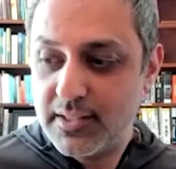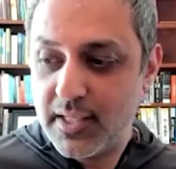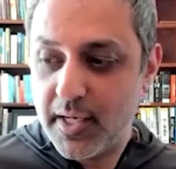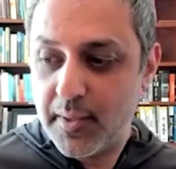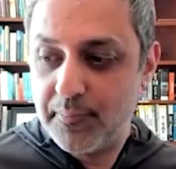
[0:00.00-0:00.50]

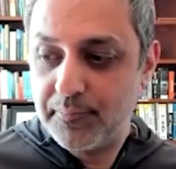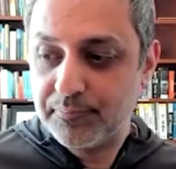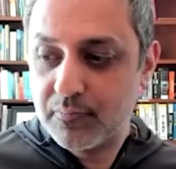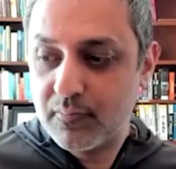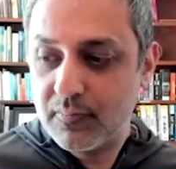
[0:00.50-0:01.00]

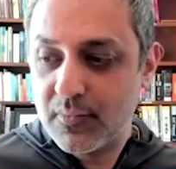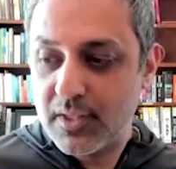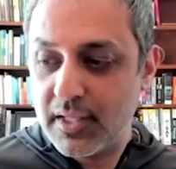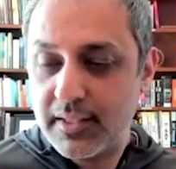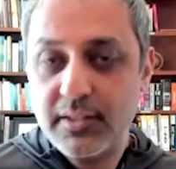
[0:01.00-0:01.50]

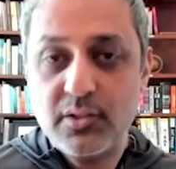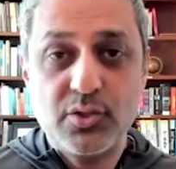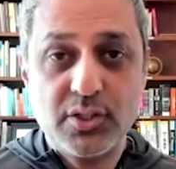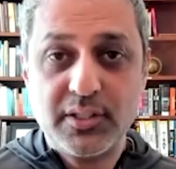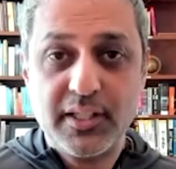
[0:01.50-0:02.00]
I think there's
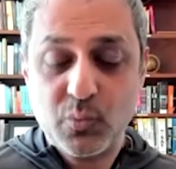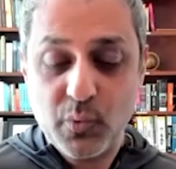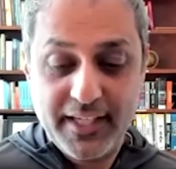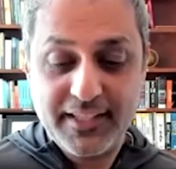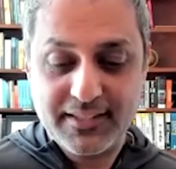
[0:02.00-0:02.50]
just less
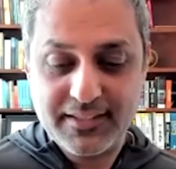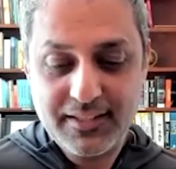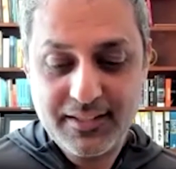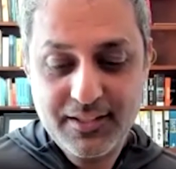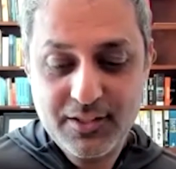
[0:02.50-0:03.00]
waste,
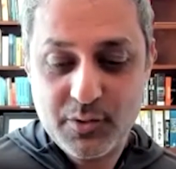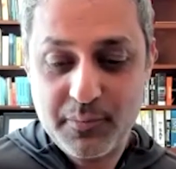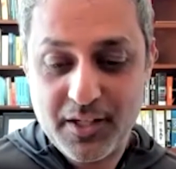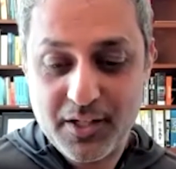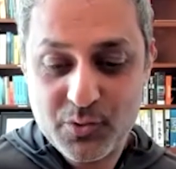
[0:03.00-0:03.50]
to
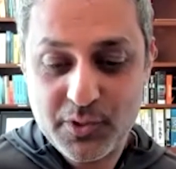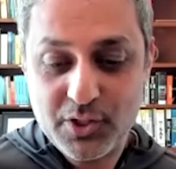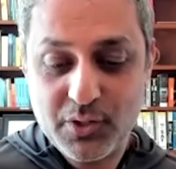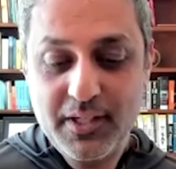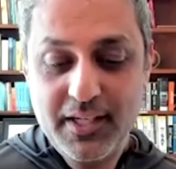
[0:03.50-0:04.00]
be honest with
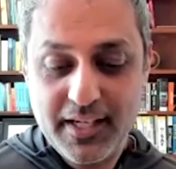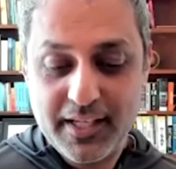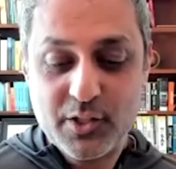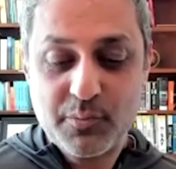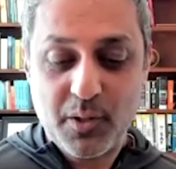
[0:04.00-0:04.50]
you. And
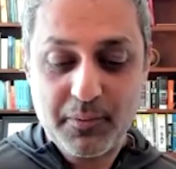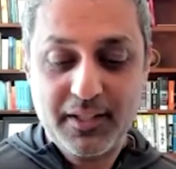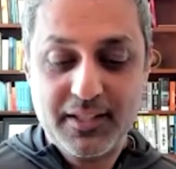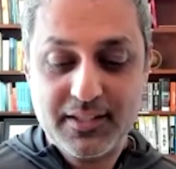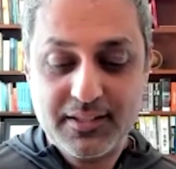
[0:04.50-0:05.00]
it's probably
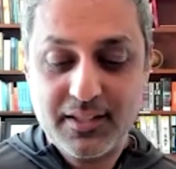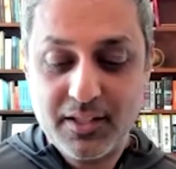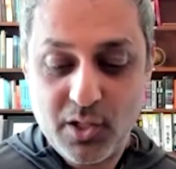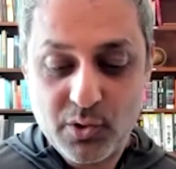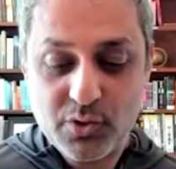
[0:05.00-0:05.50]
because the
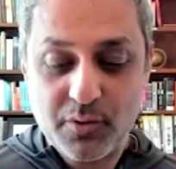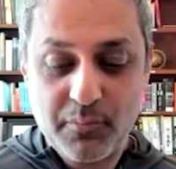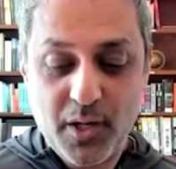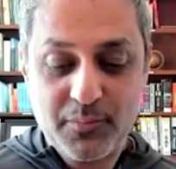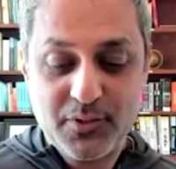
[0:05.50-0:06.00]
culture of
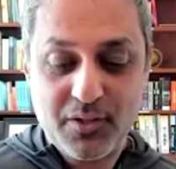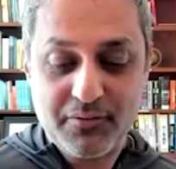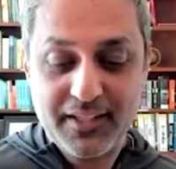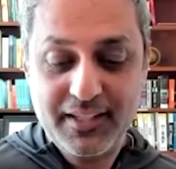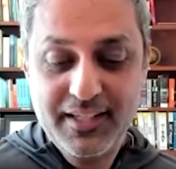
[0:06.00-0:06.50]
problem
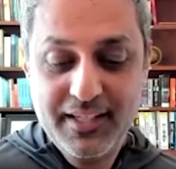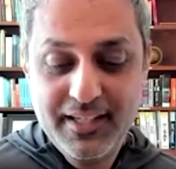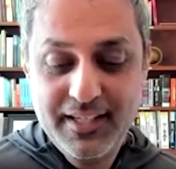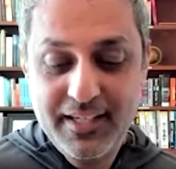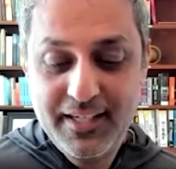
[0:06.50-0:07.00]
solving
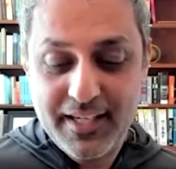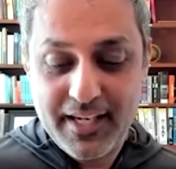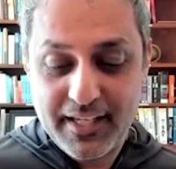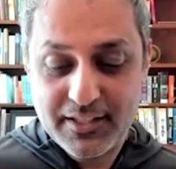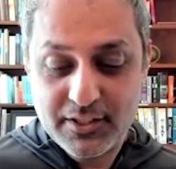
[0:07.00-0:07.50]

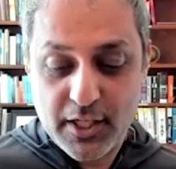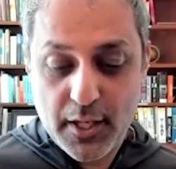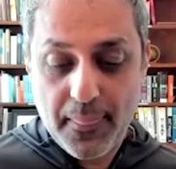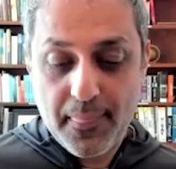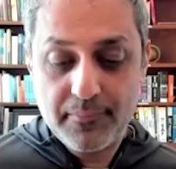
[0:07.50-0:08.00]
has
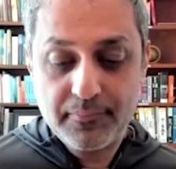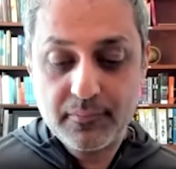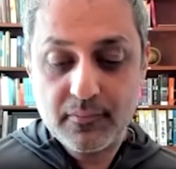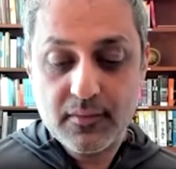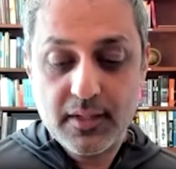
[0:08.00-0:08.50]

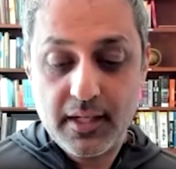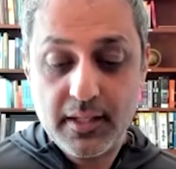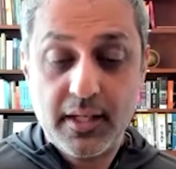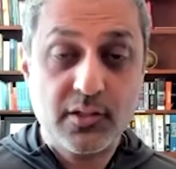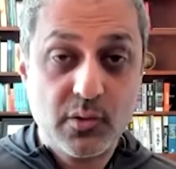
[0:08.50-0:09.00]

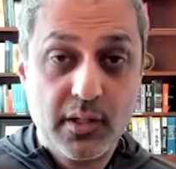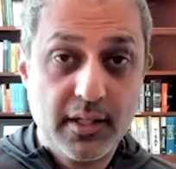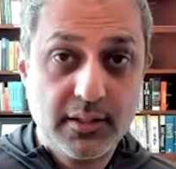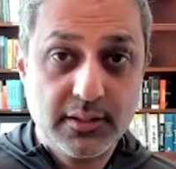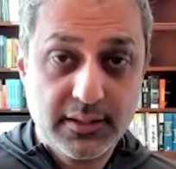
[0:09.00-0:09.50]

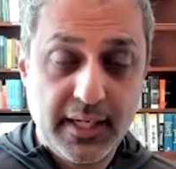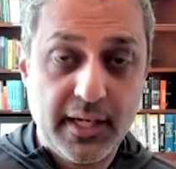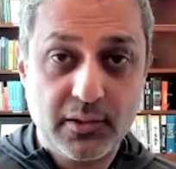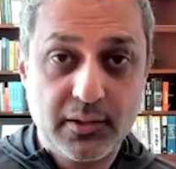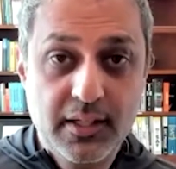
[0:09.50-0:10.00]
has
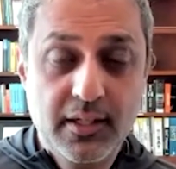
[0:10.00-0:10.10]
scaled.